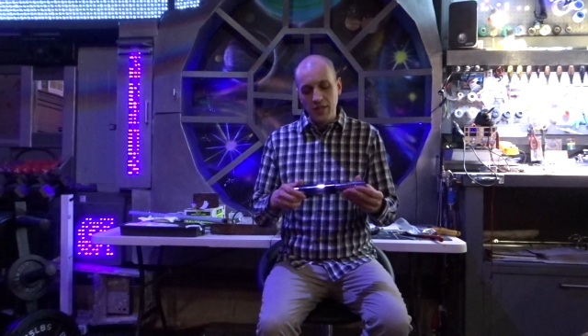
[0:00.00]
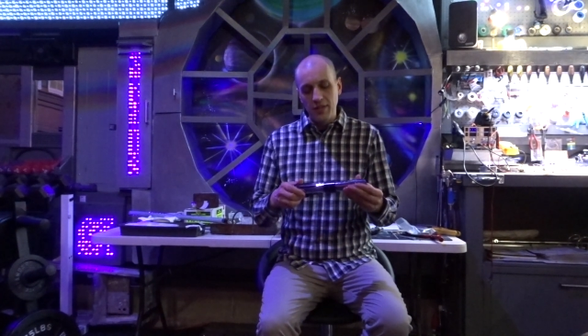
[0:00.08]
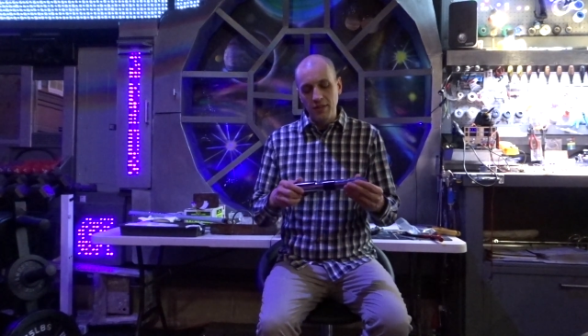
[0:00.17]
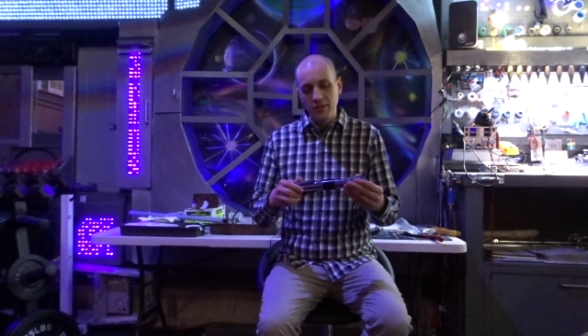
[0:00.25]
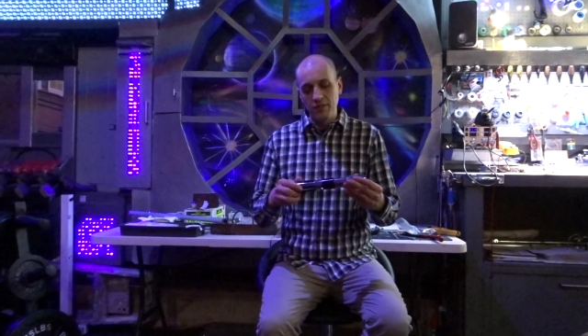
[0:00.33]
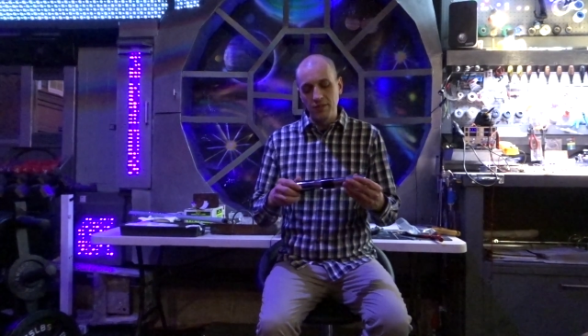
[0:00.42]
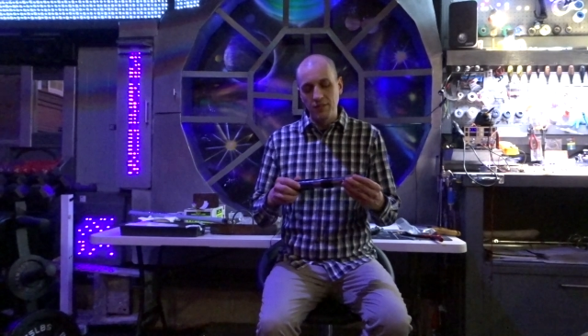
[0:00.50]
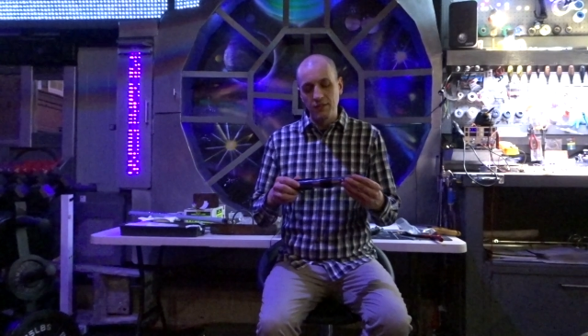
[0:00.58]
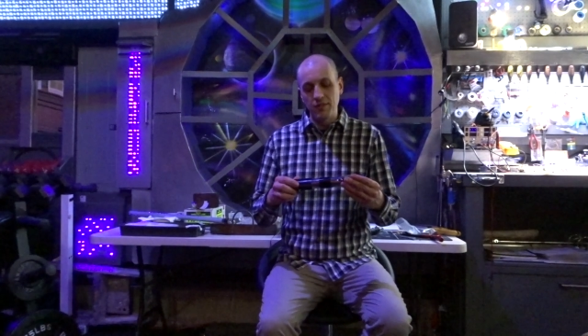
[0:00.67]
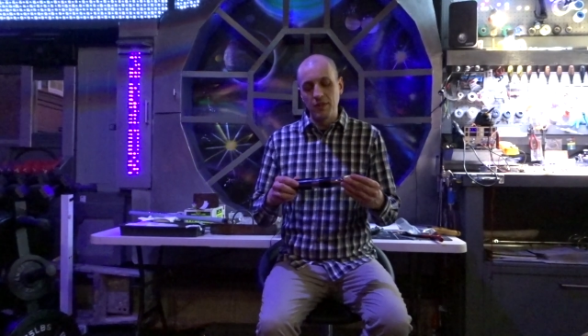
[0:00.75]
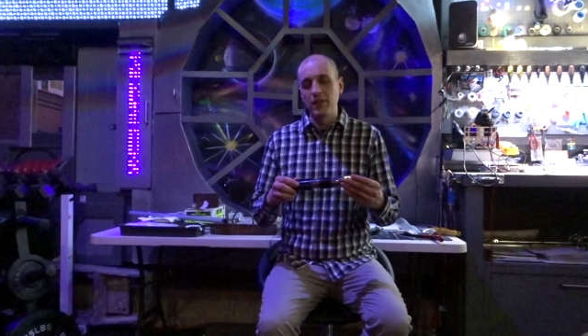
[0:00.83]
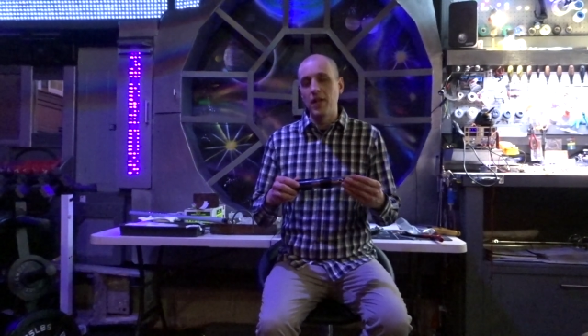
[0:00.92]

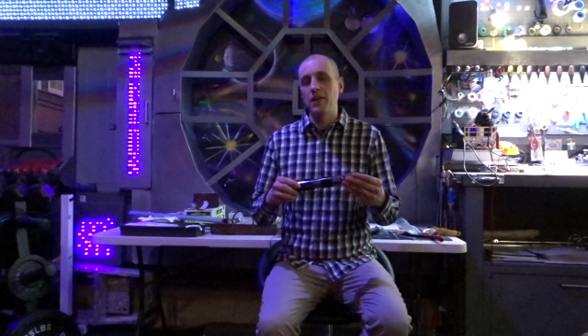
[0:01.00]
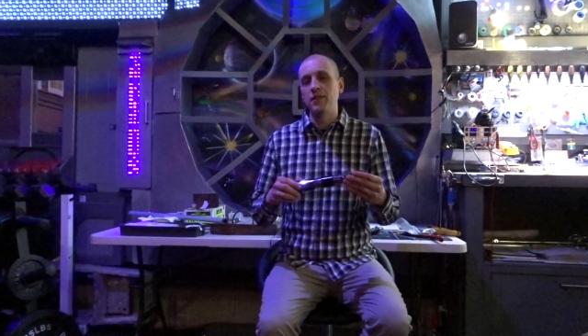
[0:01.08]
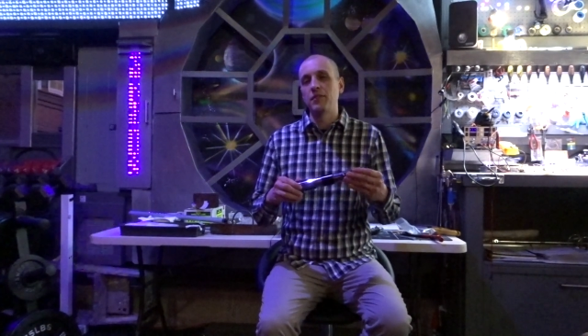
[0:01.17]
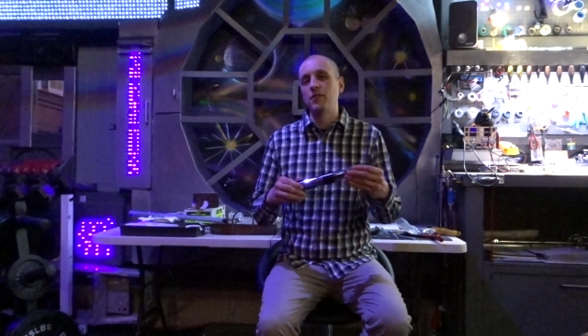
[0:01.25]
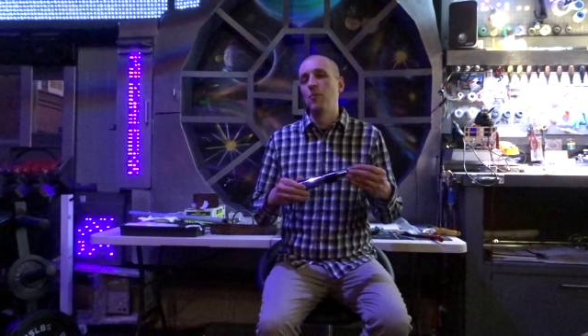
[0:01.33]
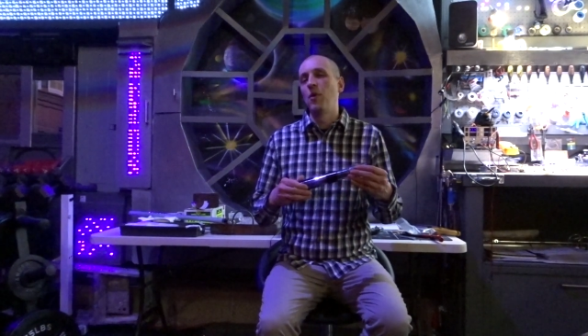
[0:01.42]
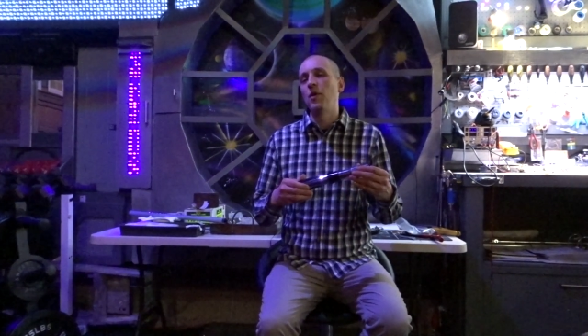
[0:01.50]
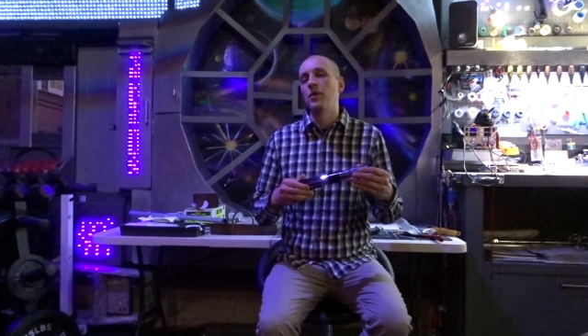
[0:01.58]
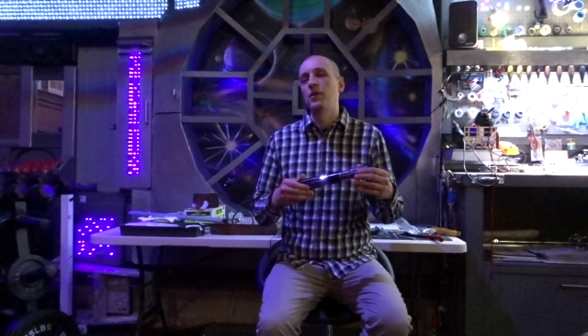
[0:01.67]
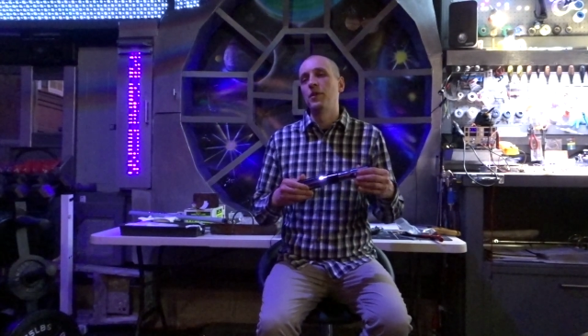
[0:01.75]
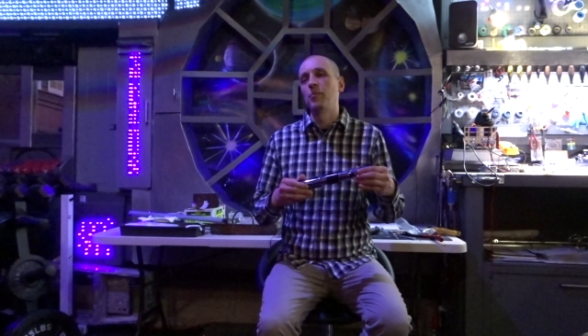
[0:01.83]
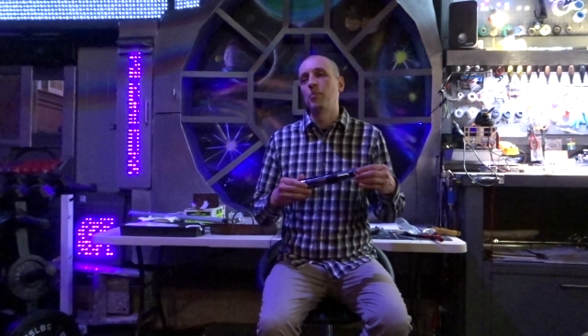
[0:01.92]
is a lot
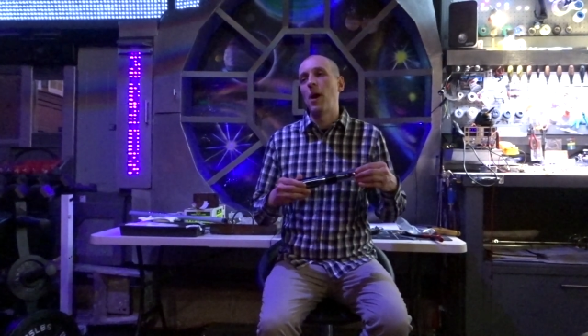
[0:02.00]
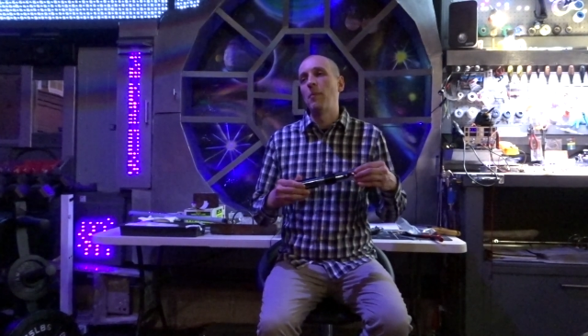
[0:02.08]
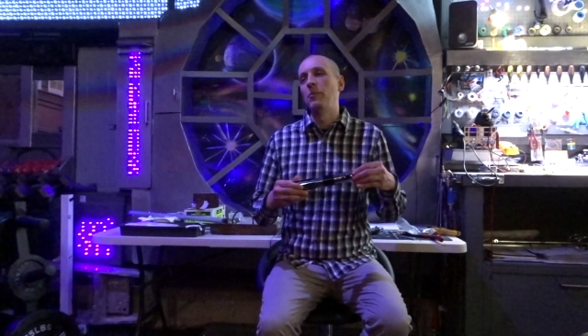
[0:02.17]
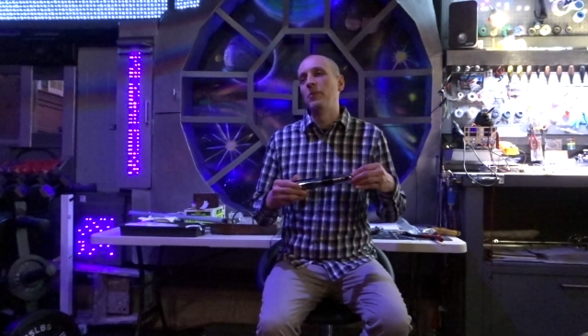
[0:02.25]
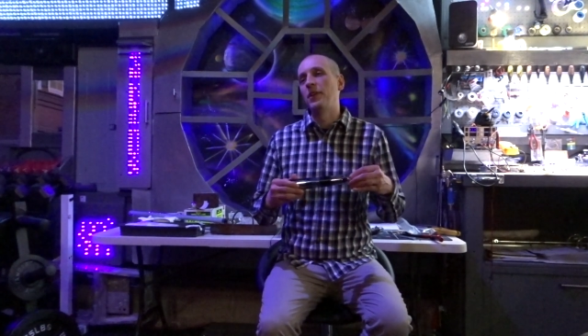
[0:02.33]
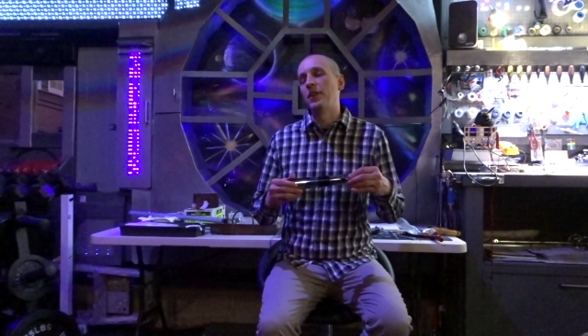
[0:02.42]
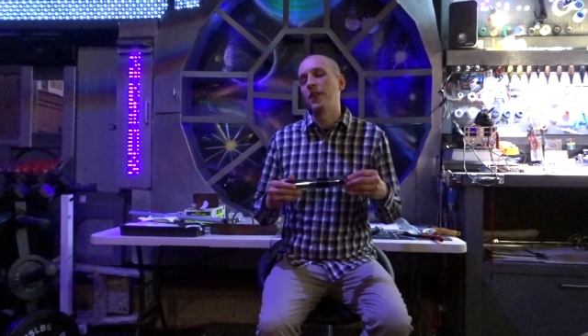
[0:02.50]
smaller probably